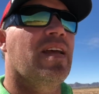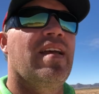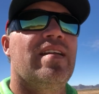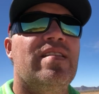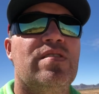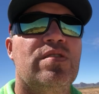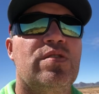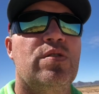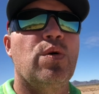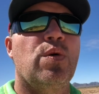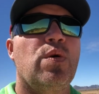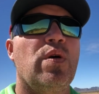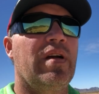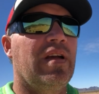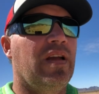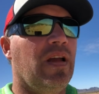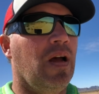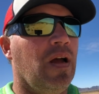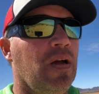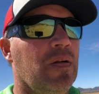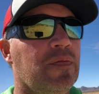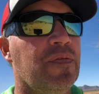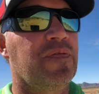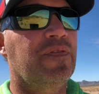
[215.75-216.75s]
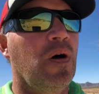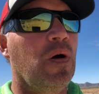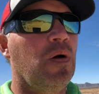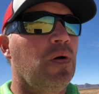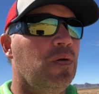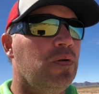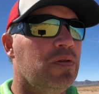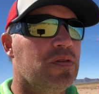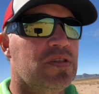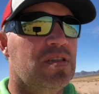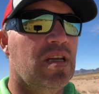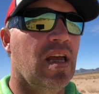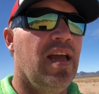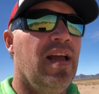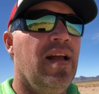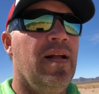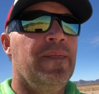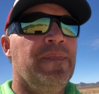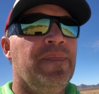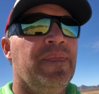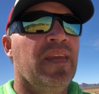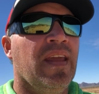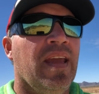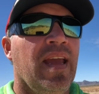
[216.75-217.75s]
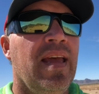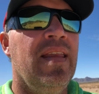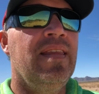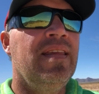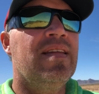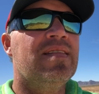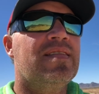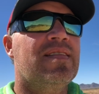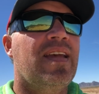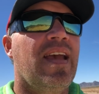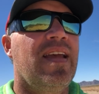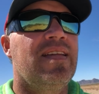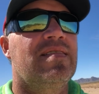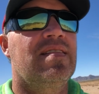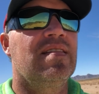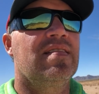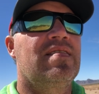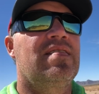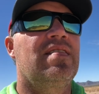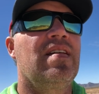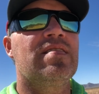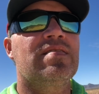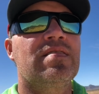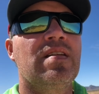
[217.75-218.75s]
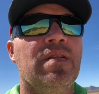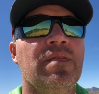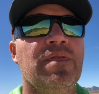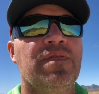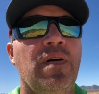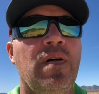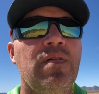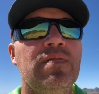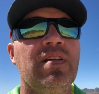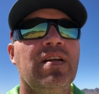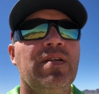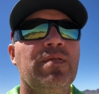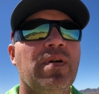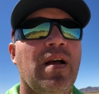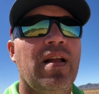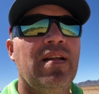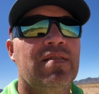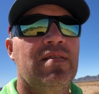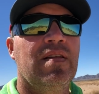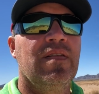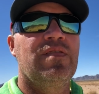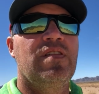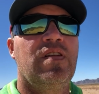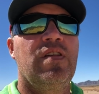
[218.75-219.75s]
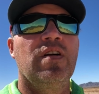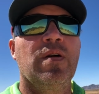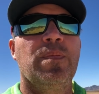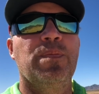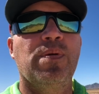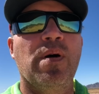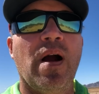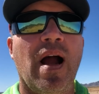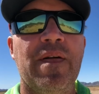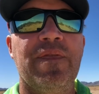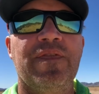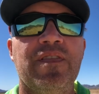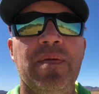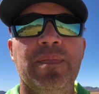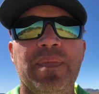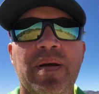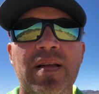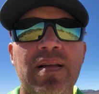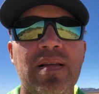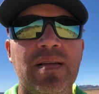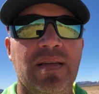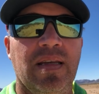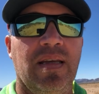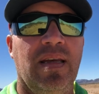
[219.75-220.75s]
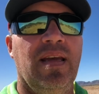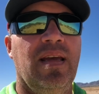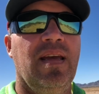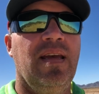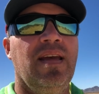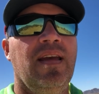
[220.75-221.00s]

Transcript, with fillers: a story unfolds. In this case, it's just unfolding relative to your profitability.